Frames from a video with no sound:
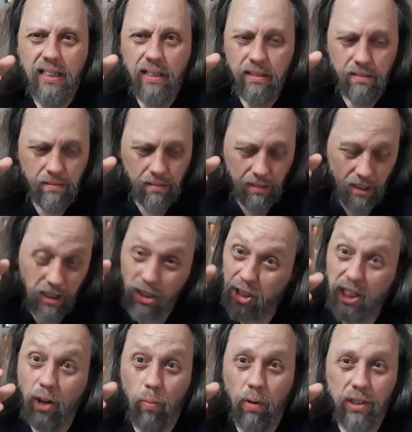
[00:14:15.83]
it
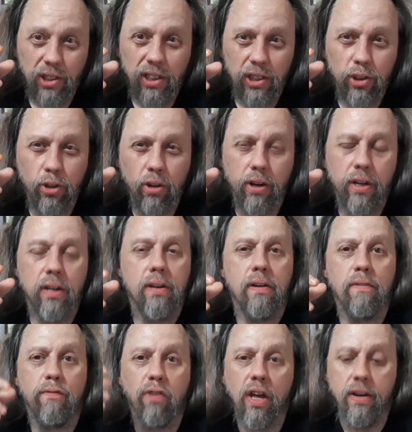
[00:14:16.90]
still wasn't as good
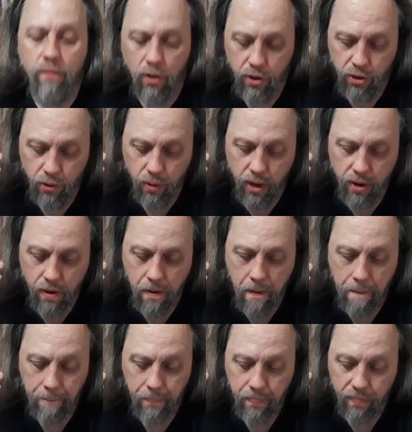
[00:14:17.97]
flavor to it.
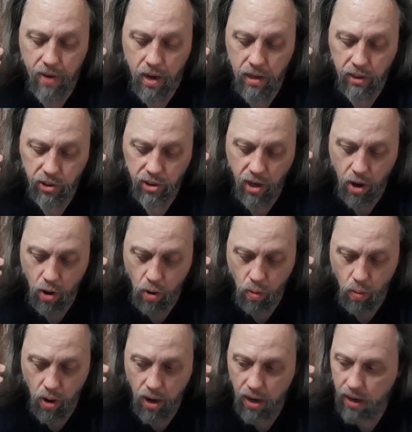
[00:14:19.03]

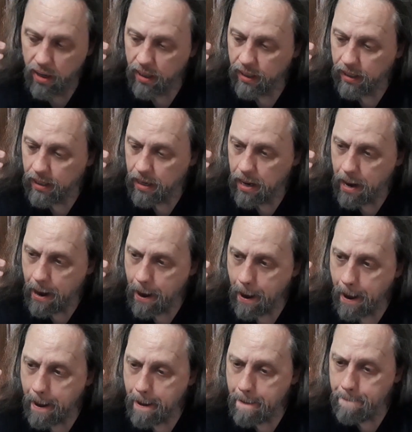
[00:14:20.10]
So,
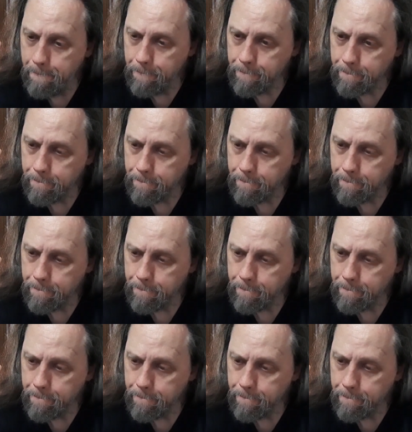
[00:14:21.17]
I